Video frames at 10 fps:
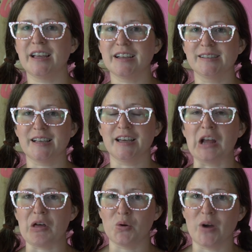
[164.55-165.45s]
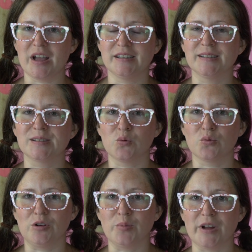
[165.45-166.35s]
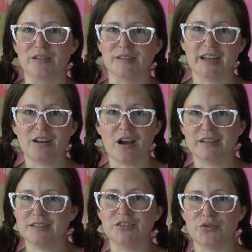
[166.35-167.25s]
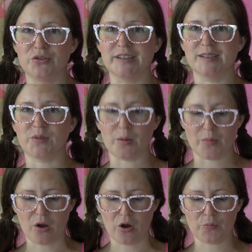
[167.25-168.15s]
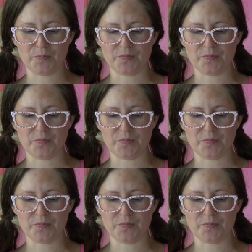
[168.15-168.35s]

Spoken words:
like I said, otherwise rural players cannot do this from home.